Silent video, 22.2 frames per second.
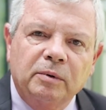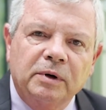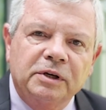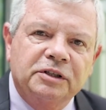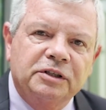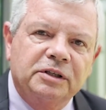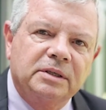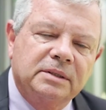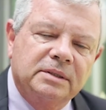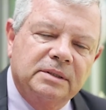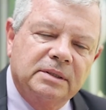which
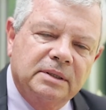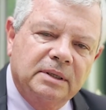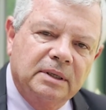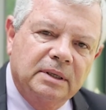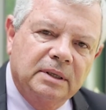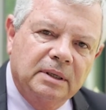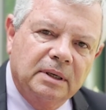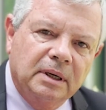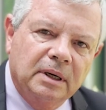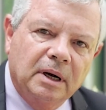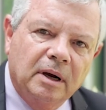is
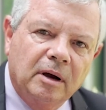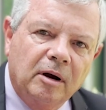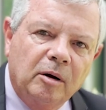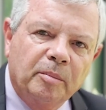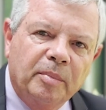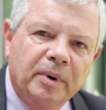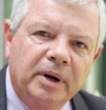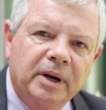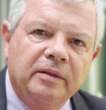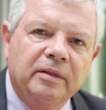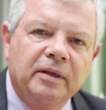uh, a
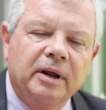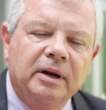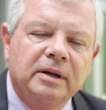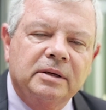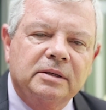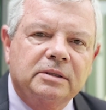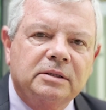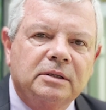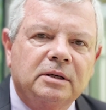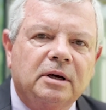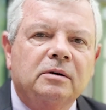company that
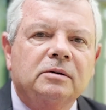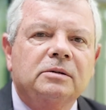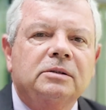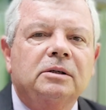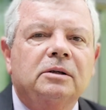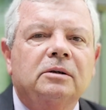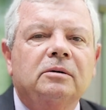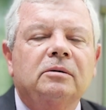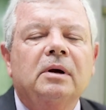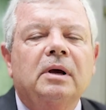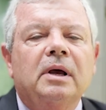is
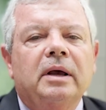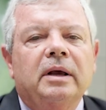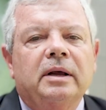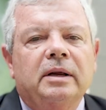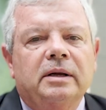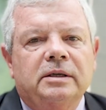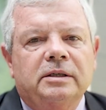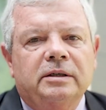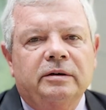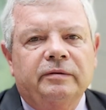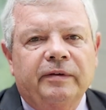also
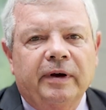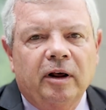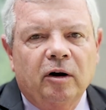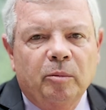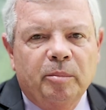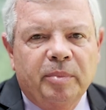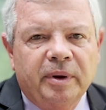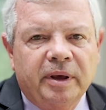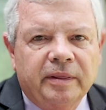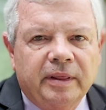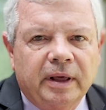
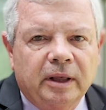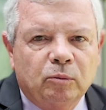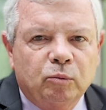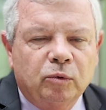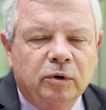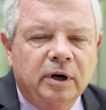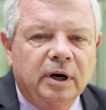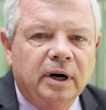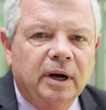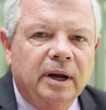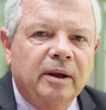developing that
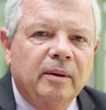work,